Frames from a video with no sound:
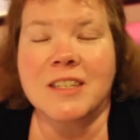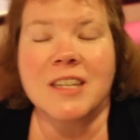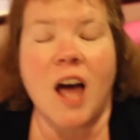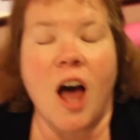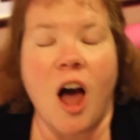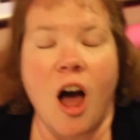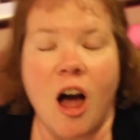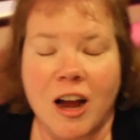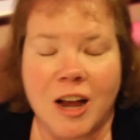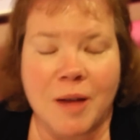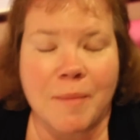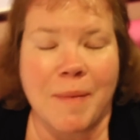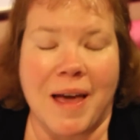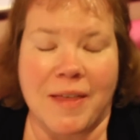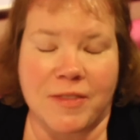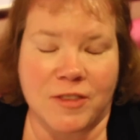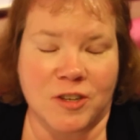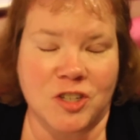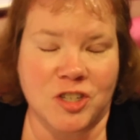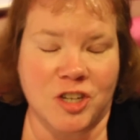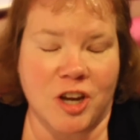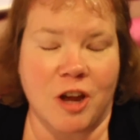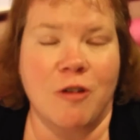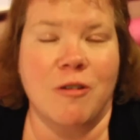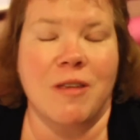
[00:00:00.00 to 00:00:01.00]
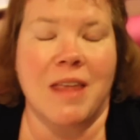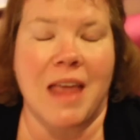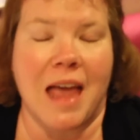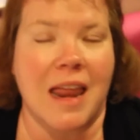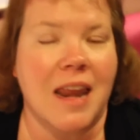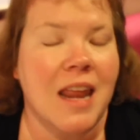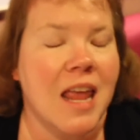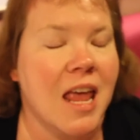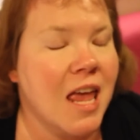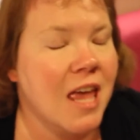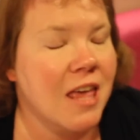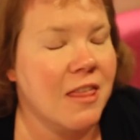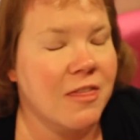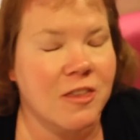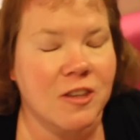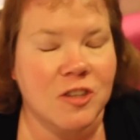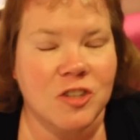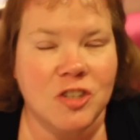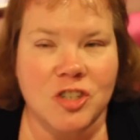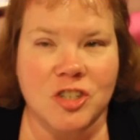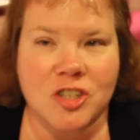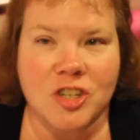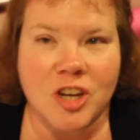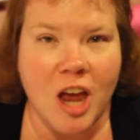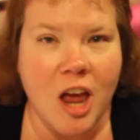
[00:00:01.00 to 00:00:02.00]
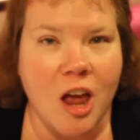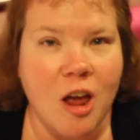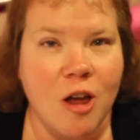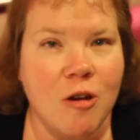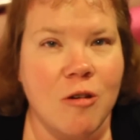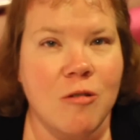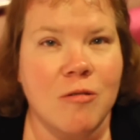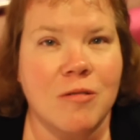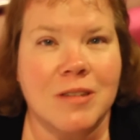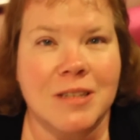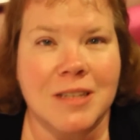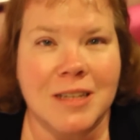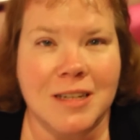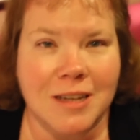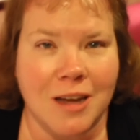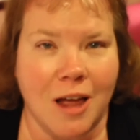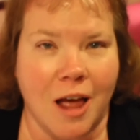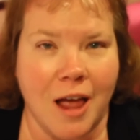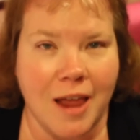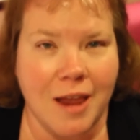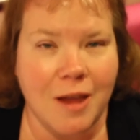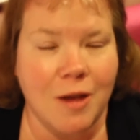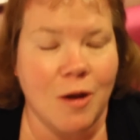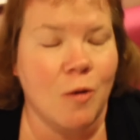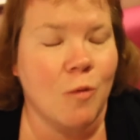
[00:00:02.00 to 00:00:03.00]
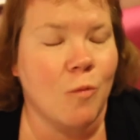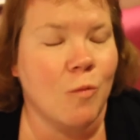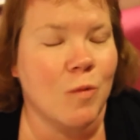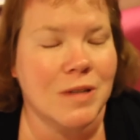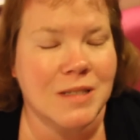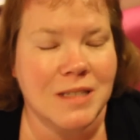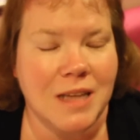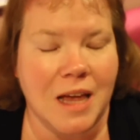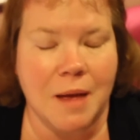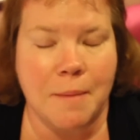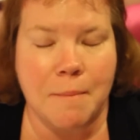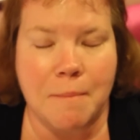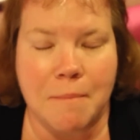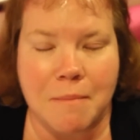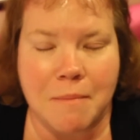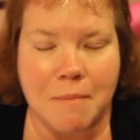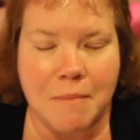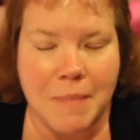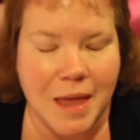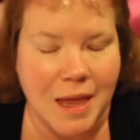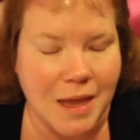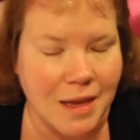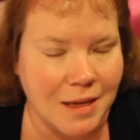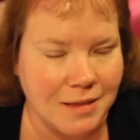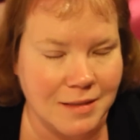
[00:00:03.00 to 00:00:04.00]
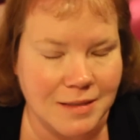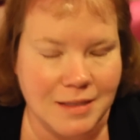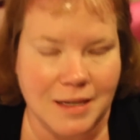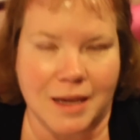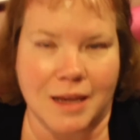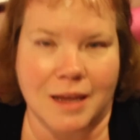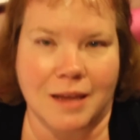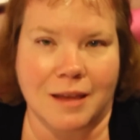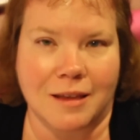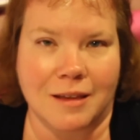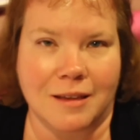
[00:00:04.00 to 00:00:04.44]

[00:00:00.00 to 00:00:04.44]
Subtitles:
We didn't talk about the show yet. The show tonight was amazing.